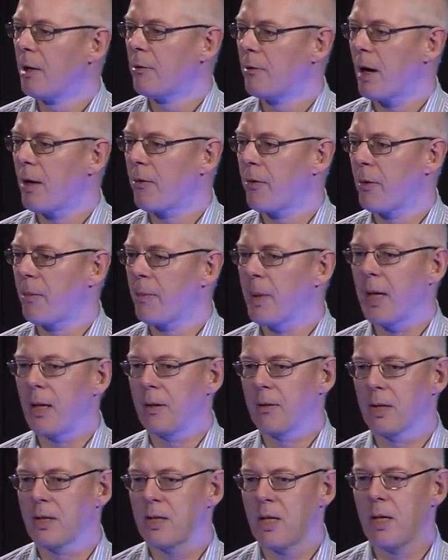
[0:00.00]
rather than
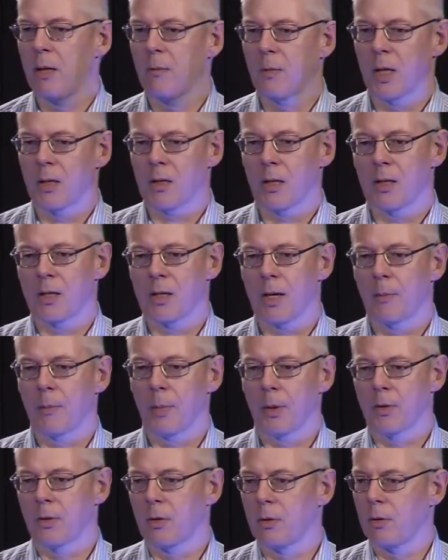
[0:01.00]
being the team that's
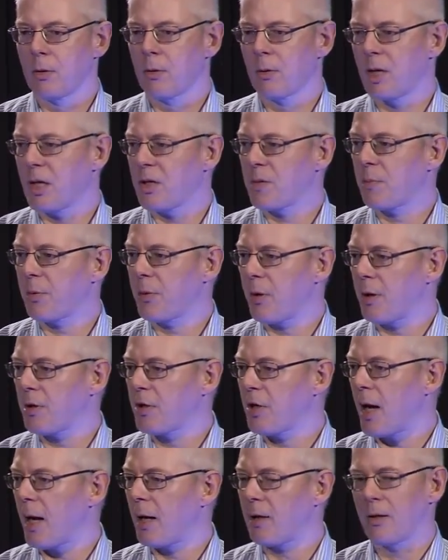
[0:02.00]
assembled to do this
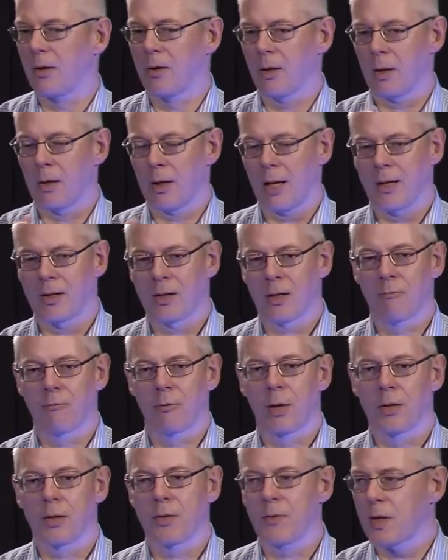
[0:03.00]
project that
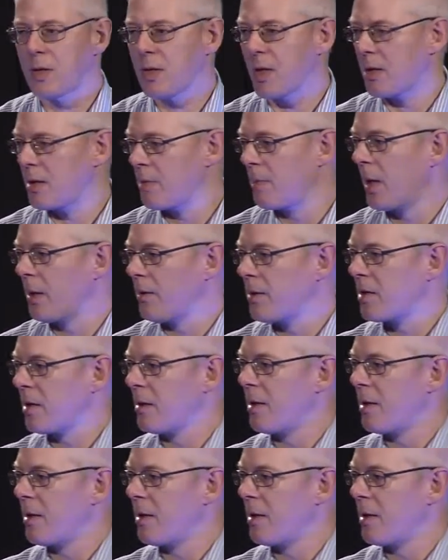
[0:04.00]
runs for 6 months,